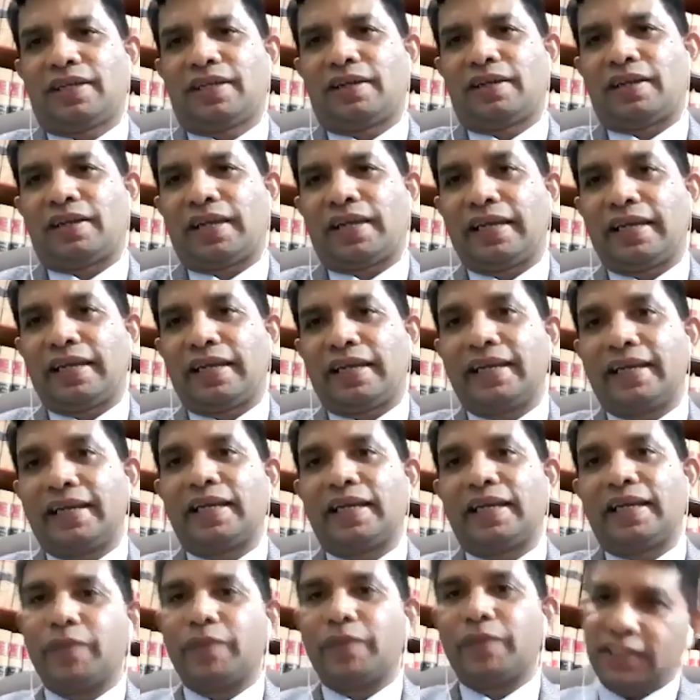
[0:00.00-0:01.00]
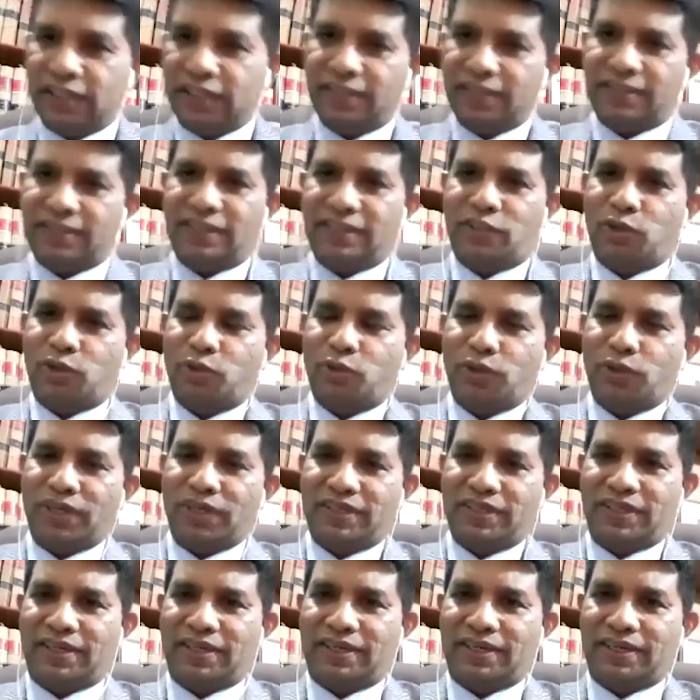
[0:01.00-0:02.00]
in an emergency
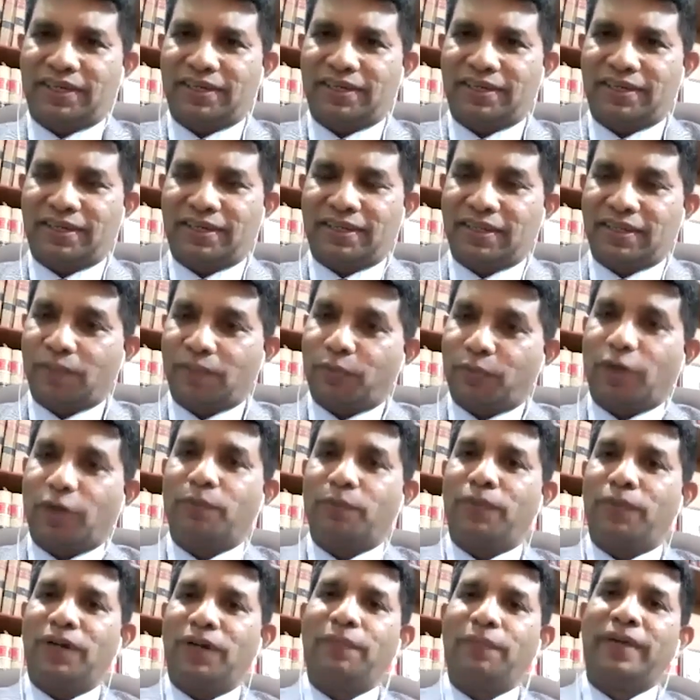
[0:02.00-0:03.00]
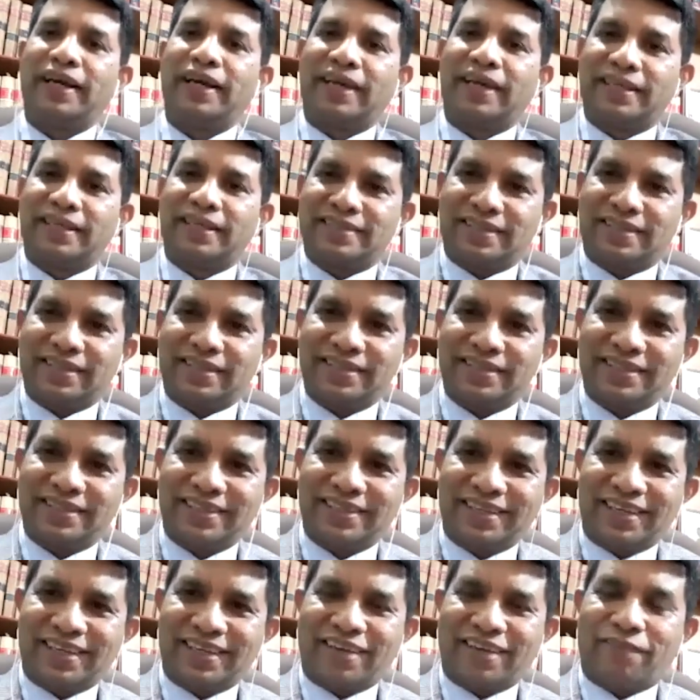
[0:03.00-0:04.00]
situation. The problem arises
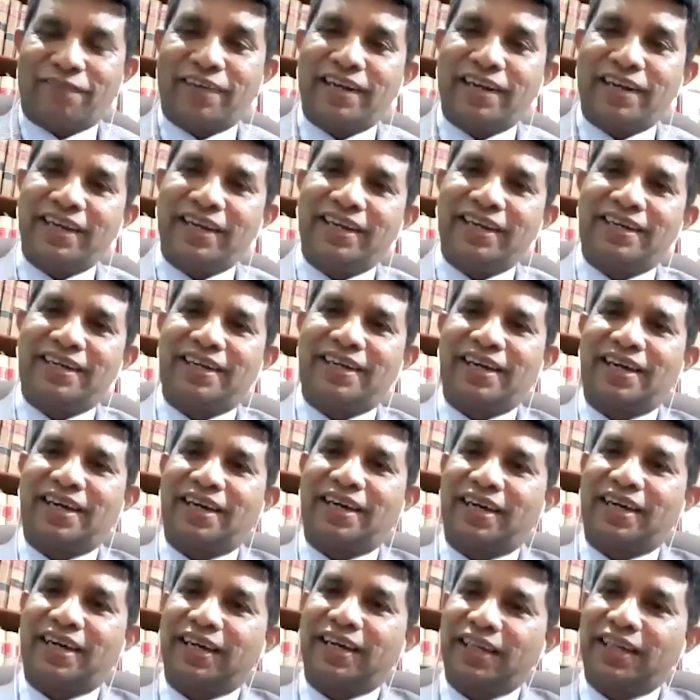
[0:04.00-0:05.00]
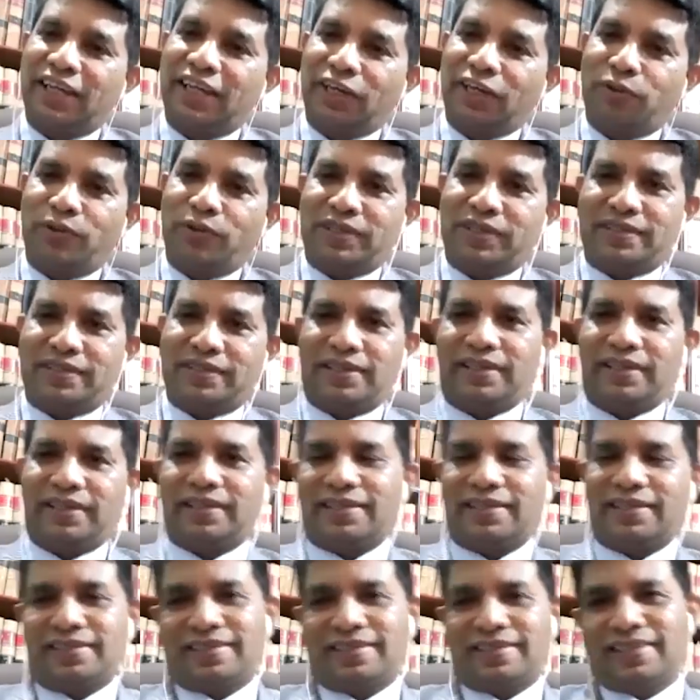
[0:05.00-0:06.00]
when it continuously
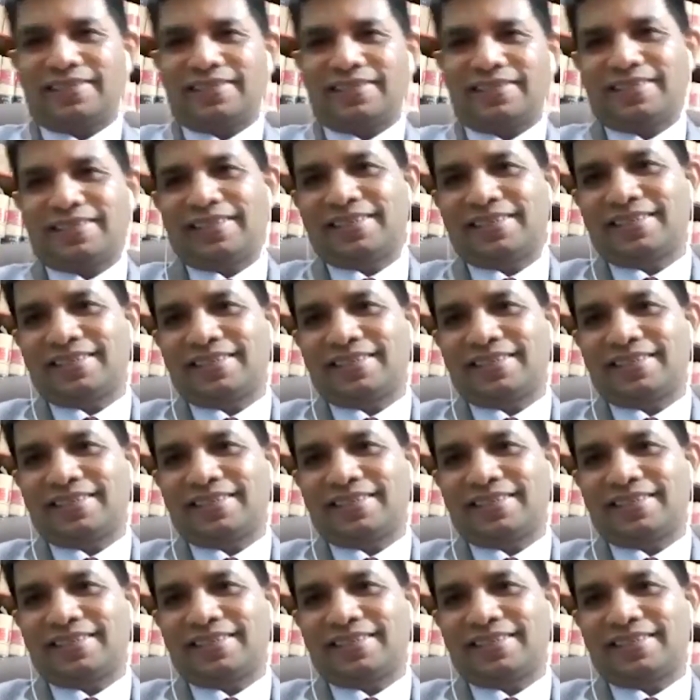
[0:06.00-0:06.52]
the stress is